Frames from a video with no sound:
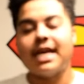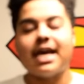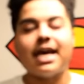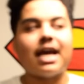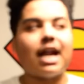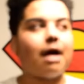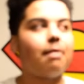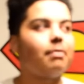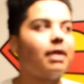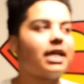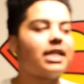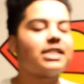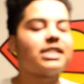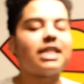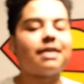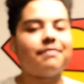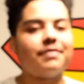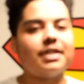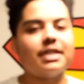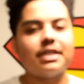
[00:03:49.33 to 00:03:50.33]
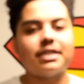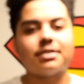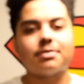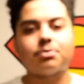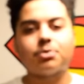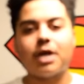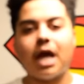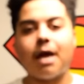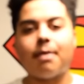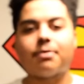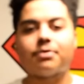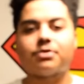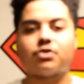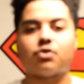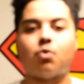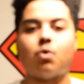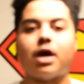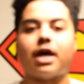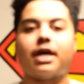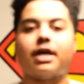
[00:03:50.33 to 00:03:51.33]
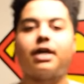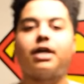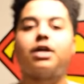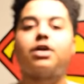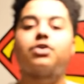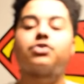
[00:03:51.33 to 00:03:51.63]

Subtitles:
and I'm like 70 subscribers away.